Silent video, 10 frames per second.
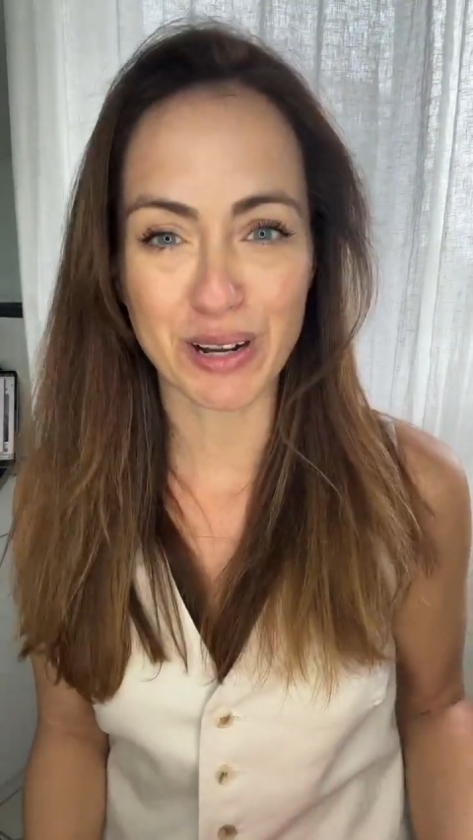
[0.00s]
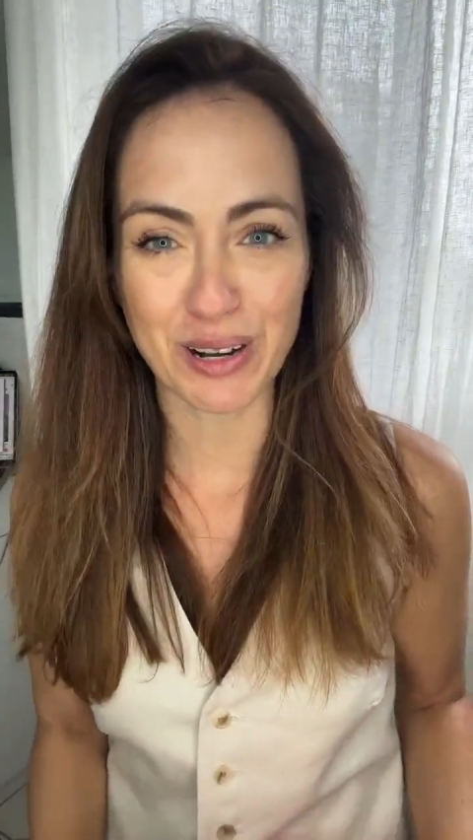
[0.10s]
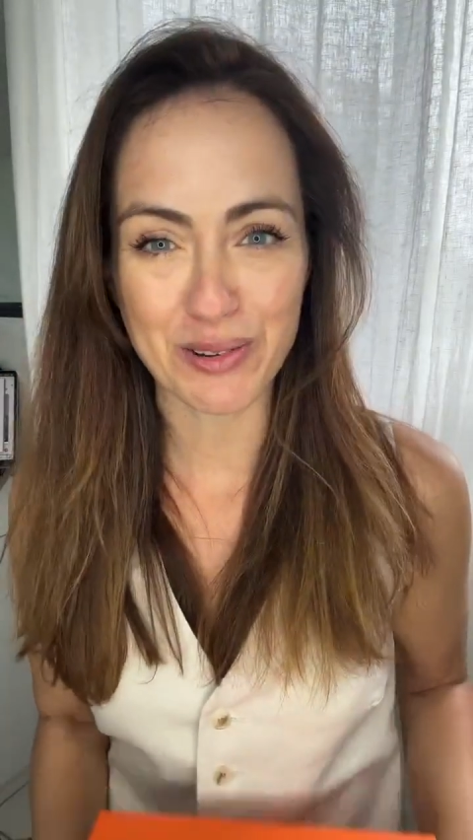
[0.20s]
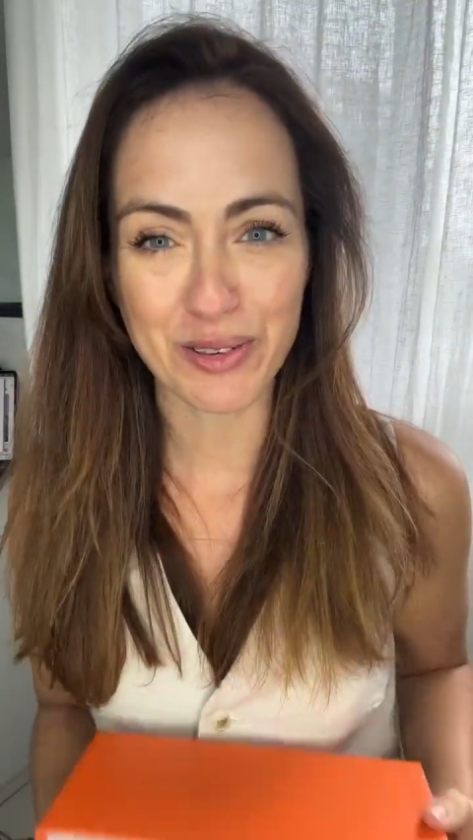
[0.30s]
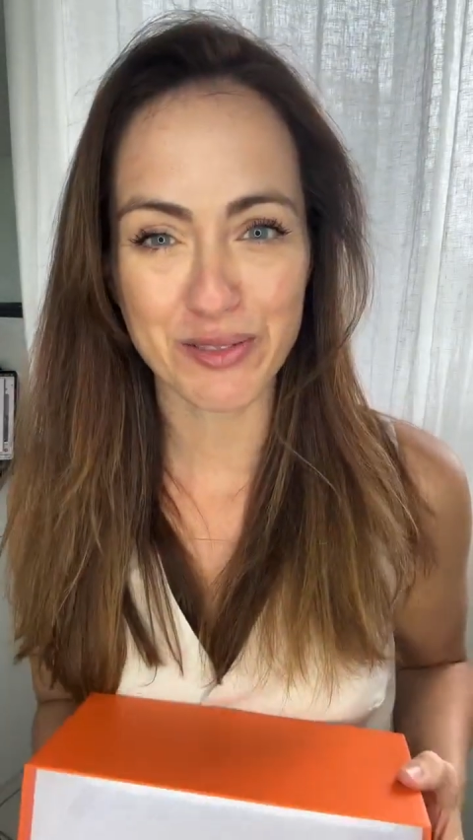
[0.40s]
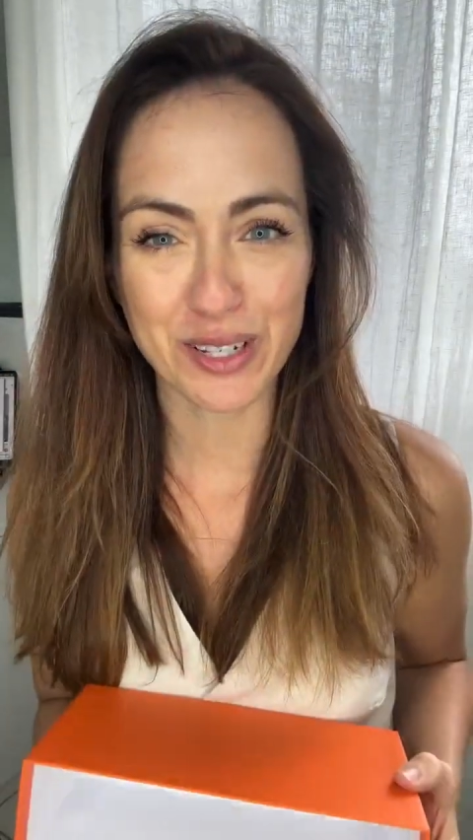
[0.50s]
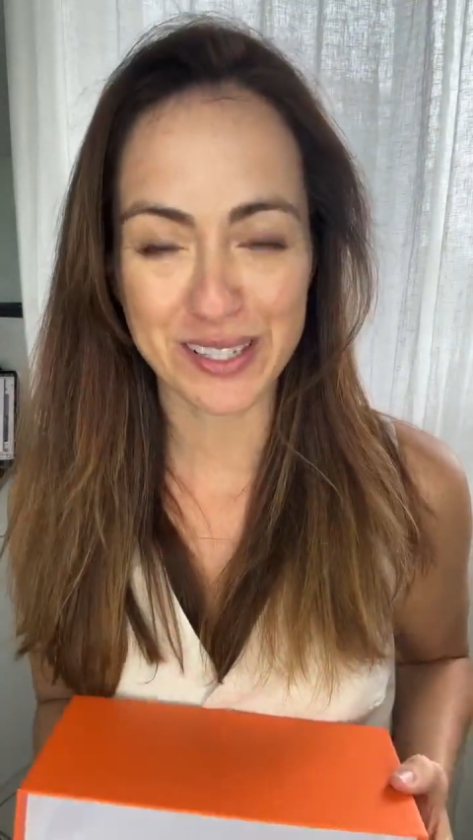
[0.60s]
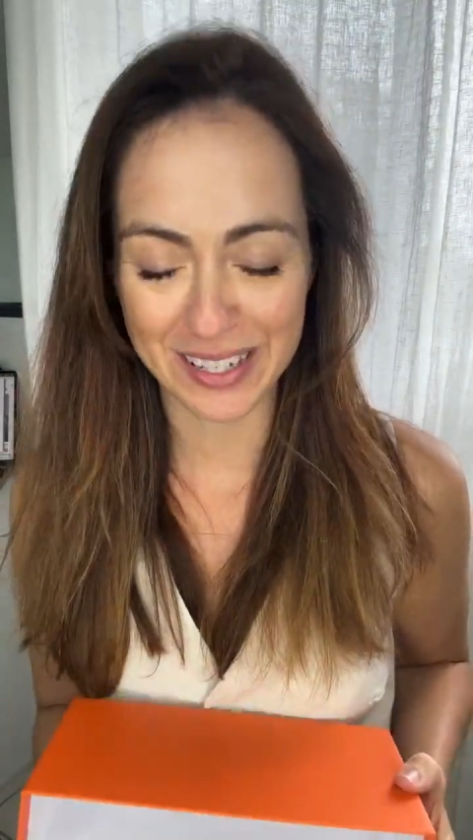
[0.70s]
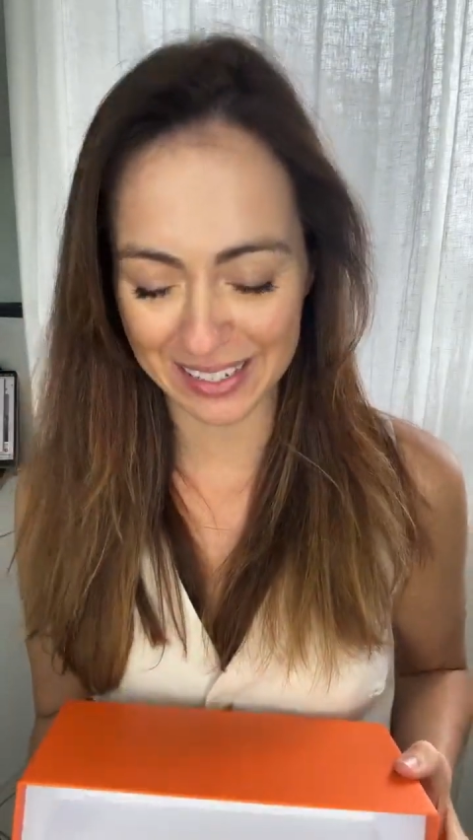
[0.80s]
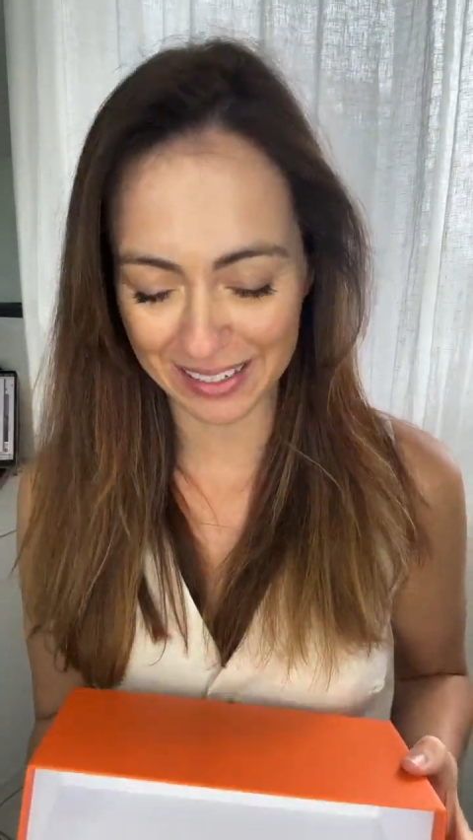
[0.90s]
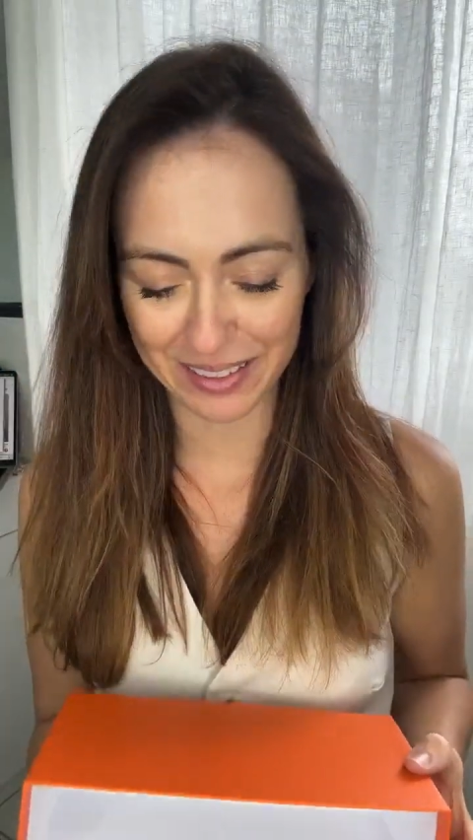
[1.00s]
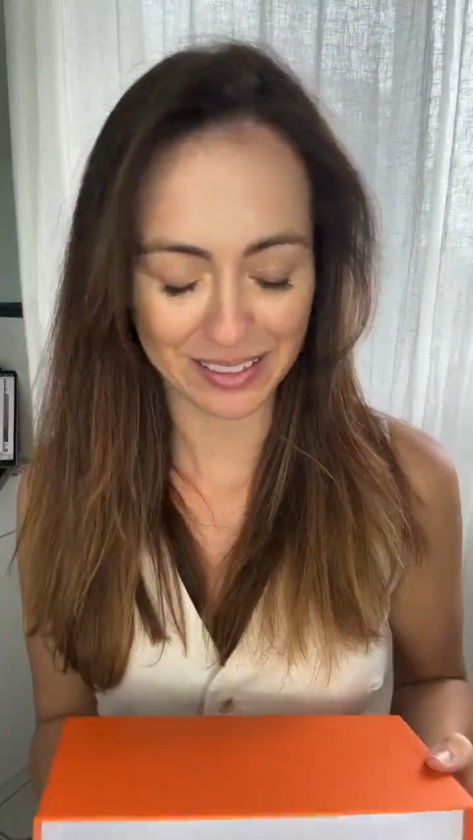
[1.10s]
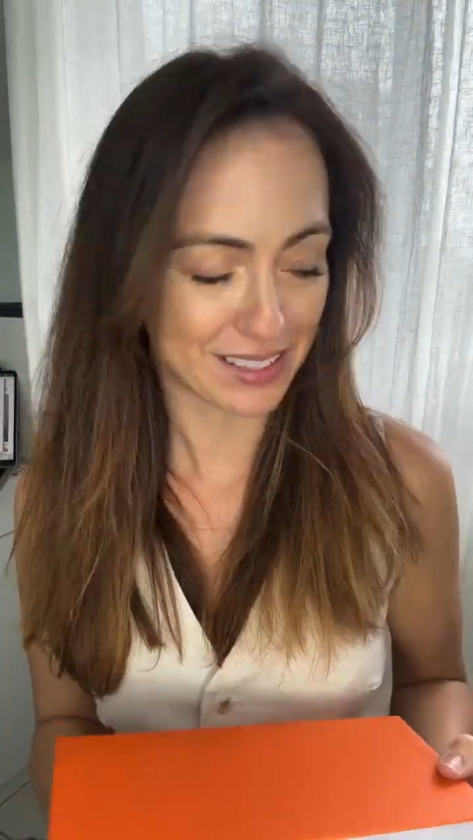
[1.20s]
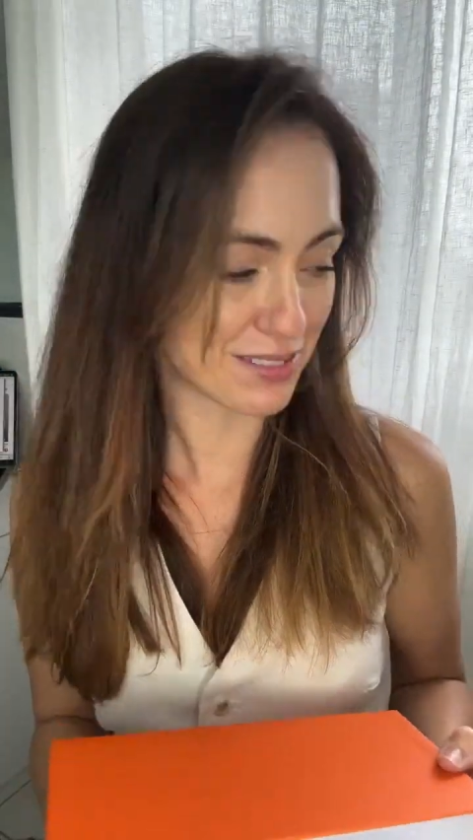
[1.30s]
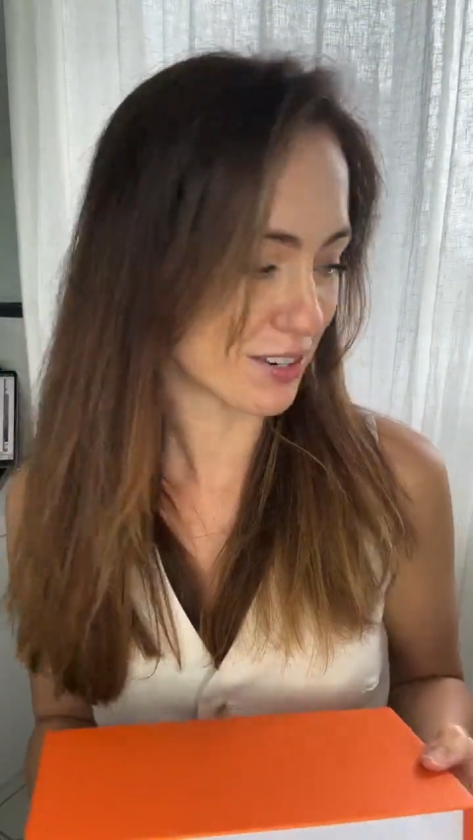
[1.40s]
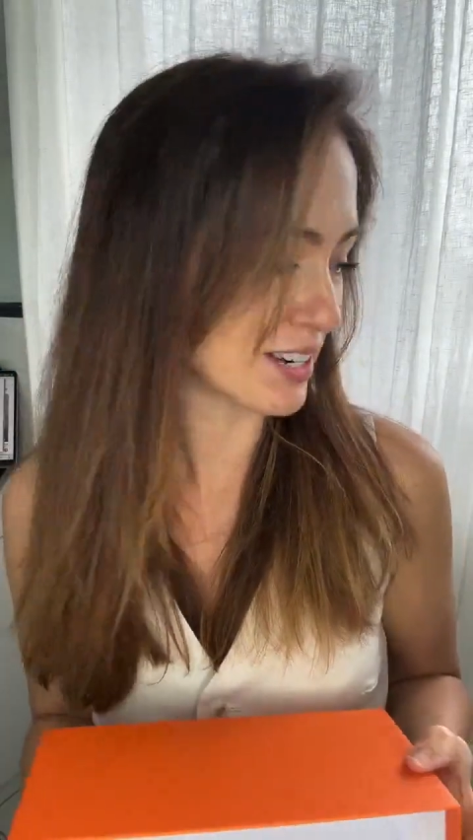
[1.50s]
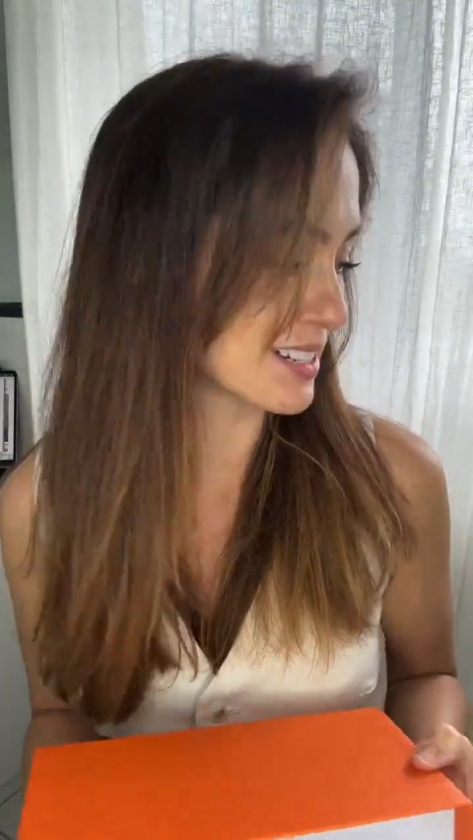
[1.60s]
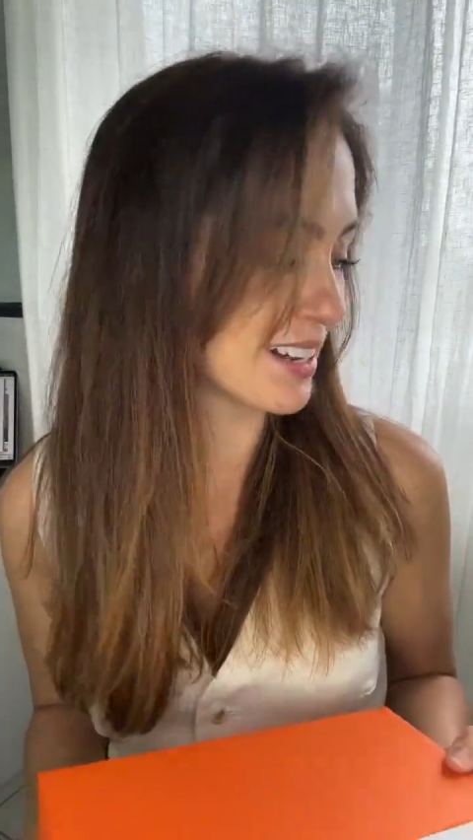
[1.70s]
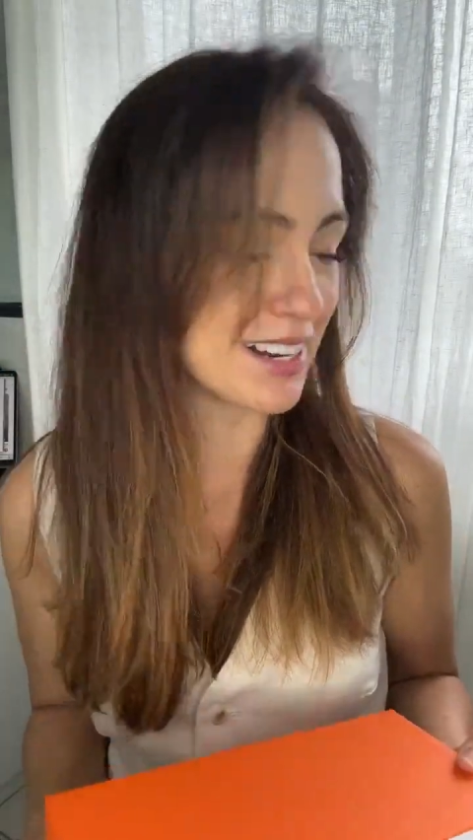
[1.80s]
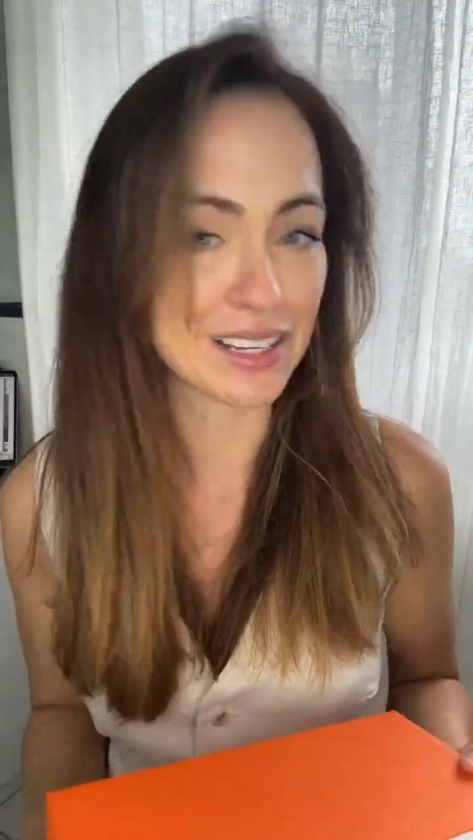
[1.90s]
Well, the first thing that is really
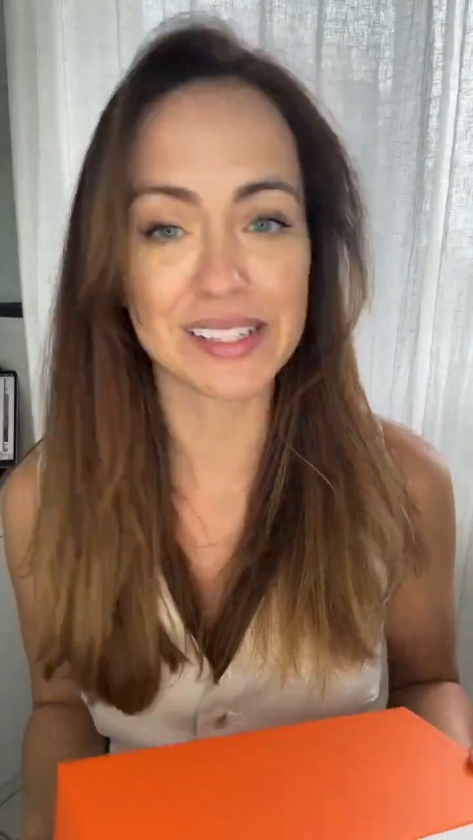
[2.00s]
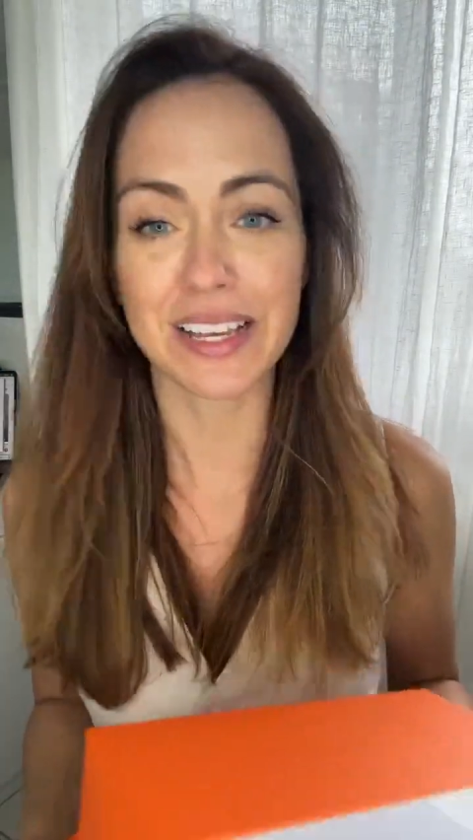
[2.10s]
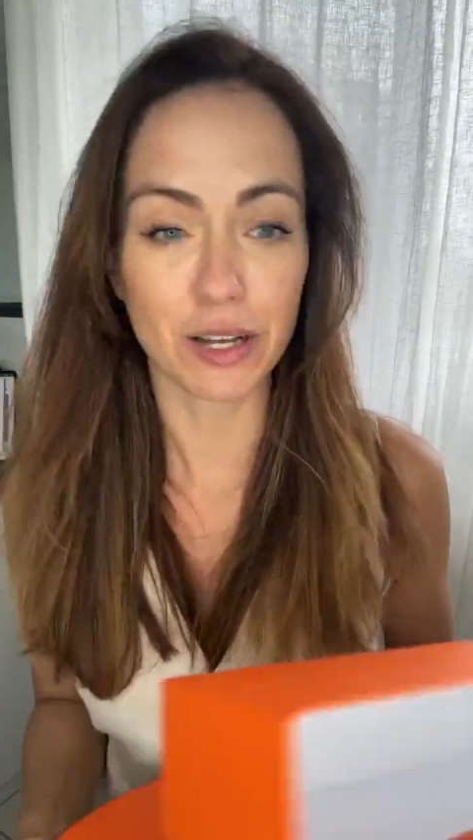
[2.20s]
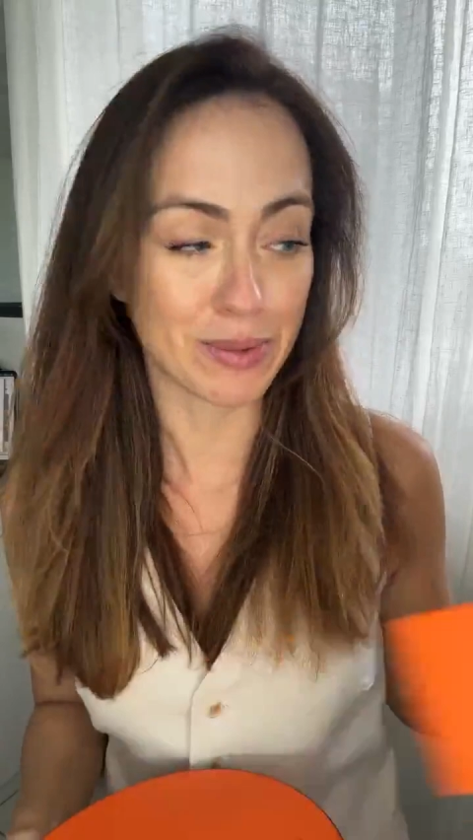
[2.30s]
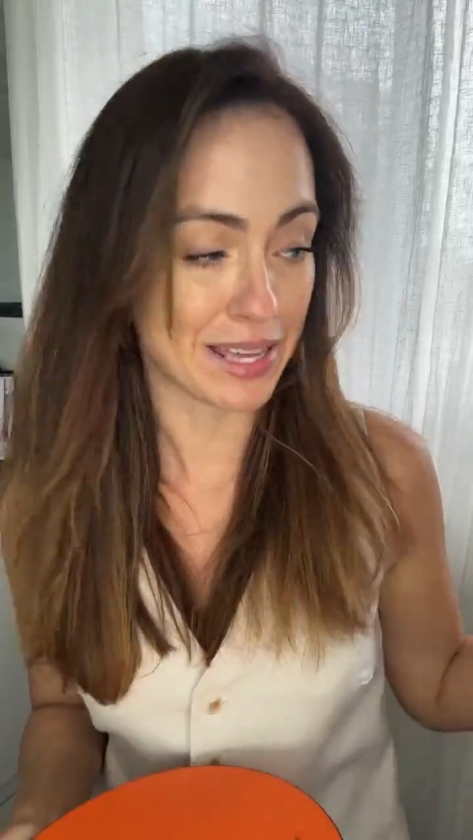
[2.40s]
exciting is